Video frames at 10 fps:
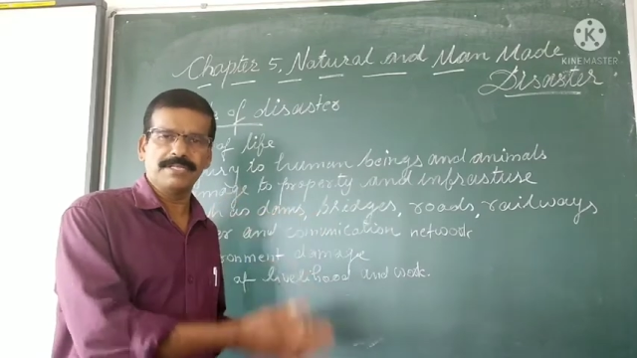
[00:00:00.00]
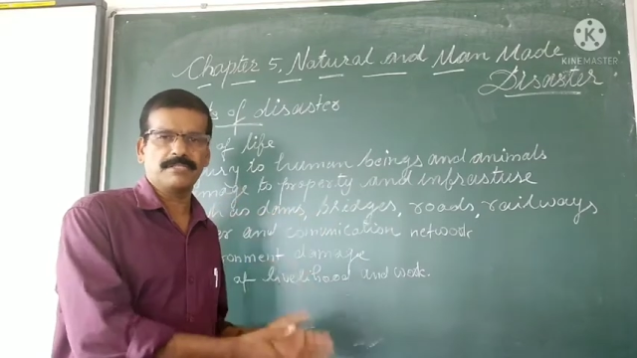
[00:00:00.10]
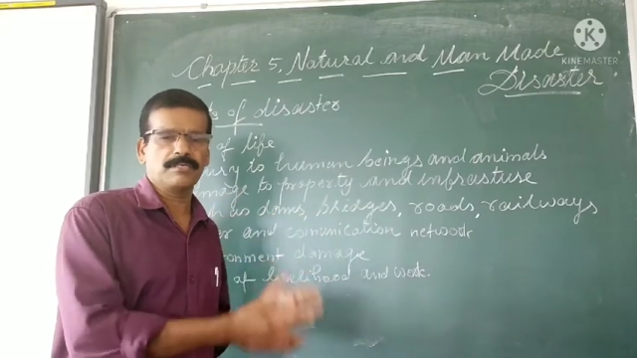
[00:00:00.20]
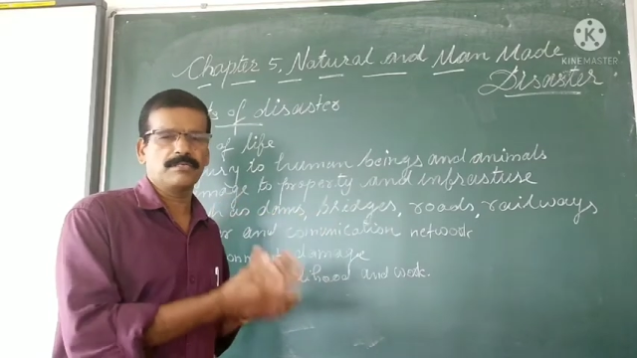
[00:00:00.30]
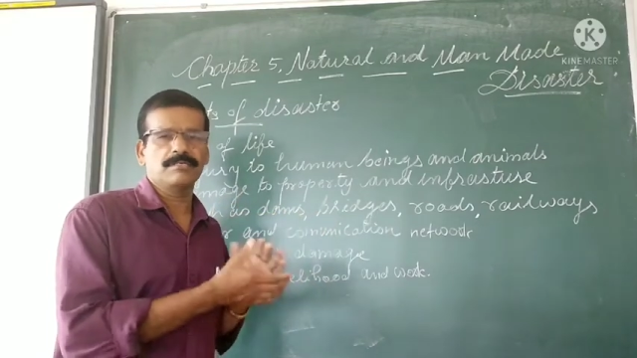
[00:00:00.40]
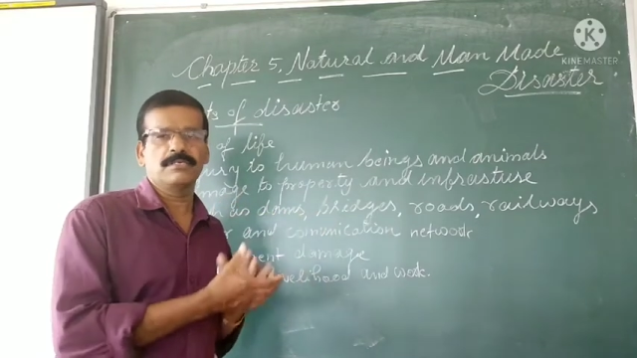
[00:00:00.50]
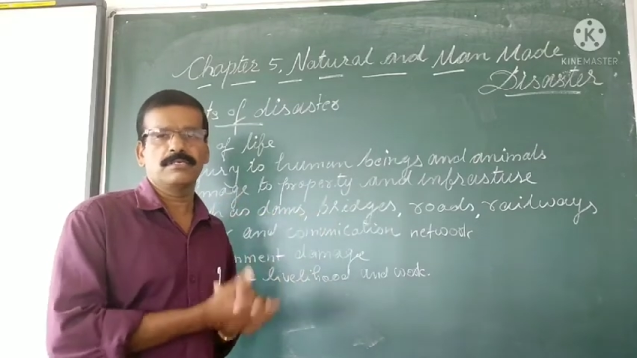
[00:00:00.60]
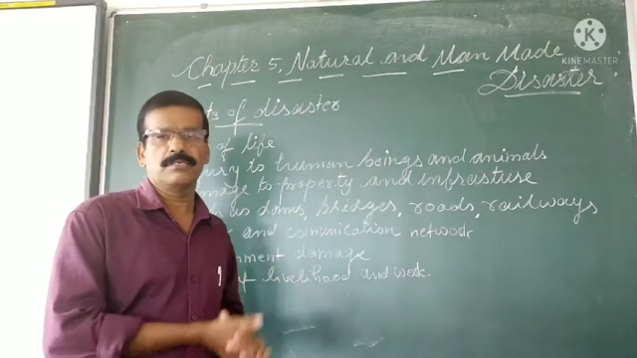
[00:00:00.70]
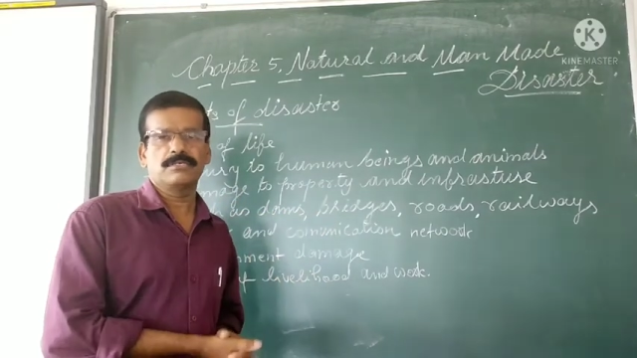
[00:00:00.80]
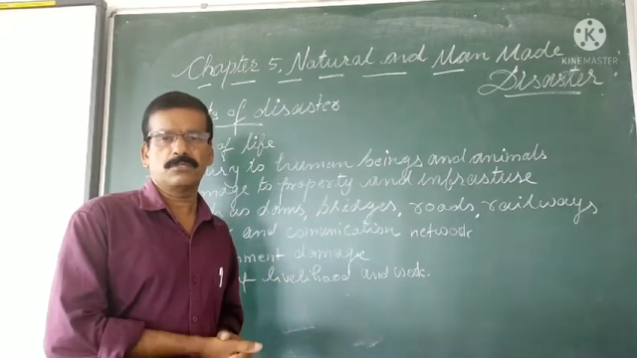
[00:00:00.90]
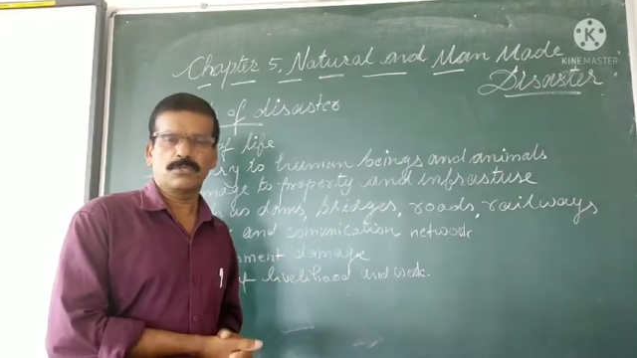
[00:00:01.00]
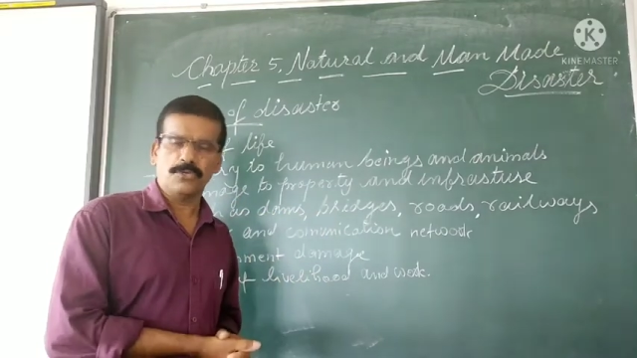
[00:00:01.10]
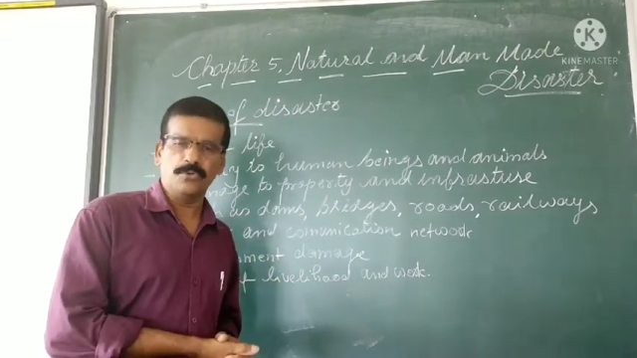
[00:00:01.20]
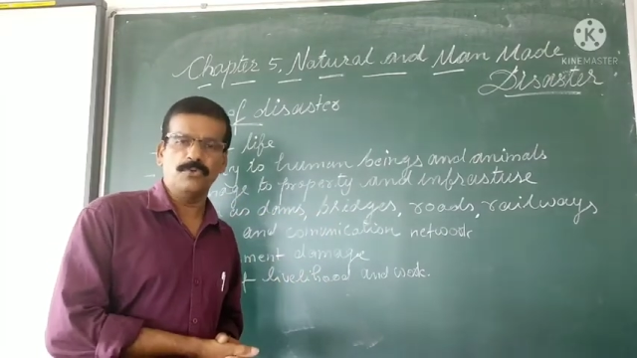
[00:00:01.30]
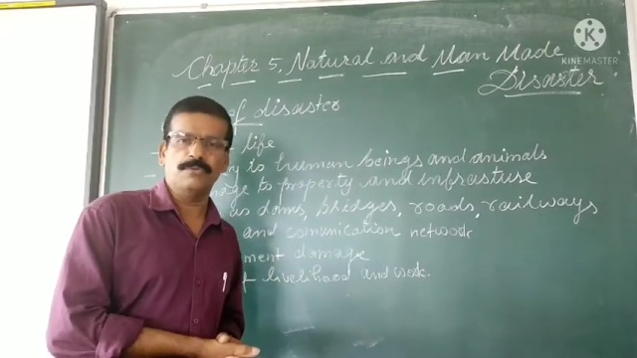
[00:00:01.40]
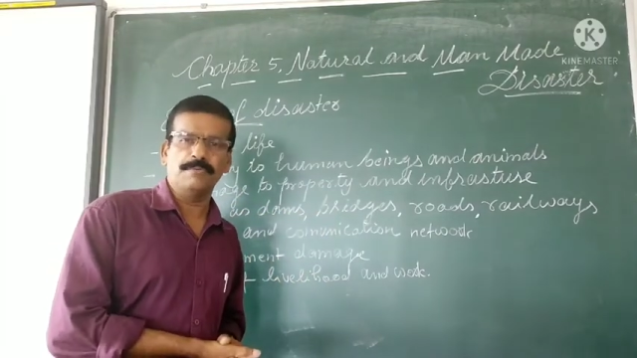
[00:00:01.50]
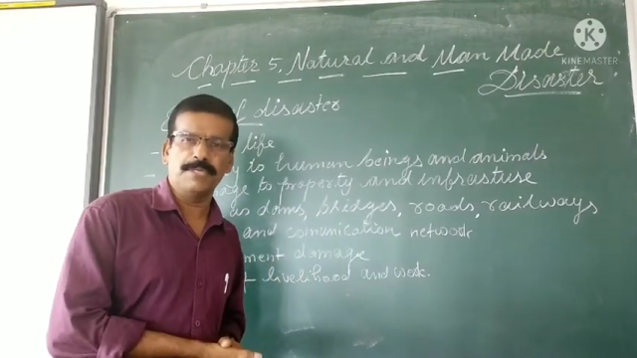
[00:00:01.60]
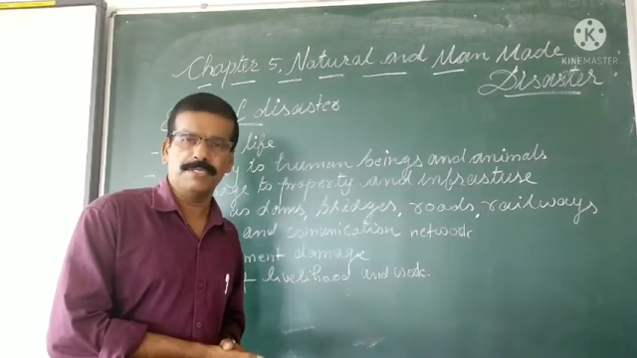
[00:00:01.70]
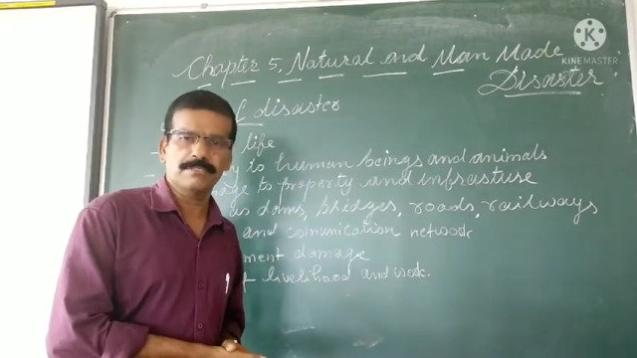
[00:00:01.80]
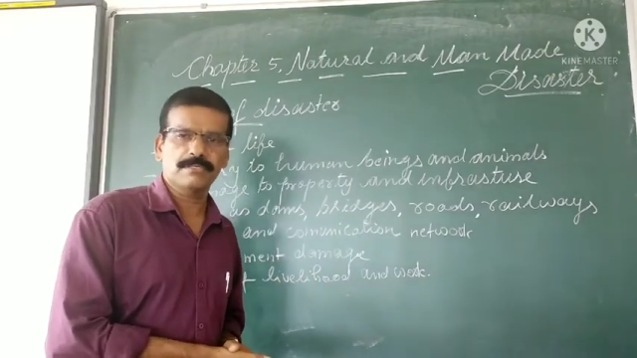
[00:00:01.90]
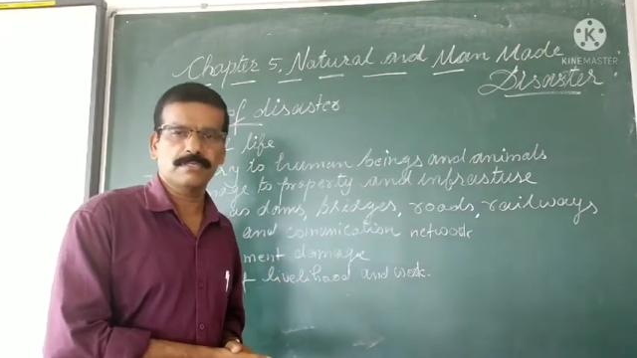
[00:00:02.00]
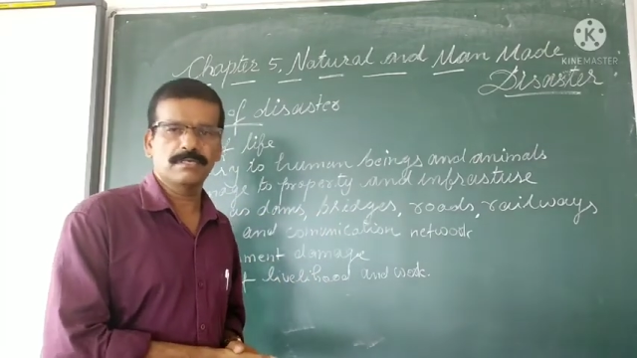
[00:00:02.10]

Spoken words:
death to the human beings